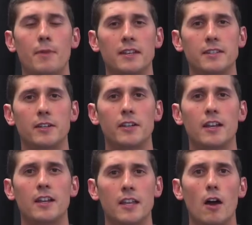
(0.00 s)

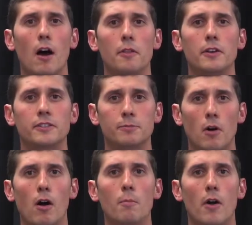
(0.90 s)
bacteria, and other
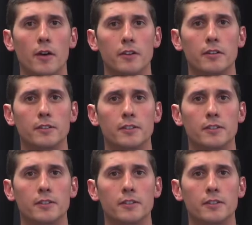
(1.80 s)
small particles.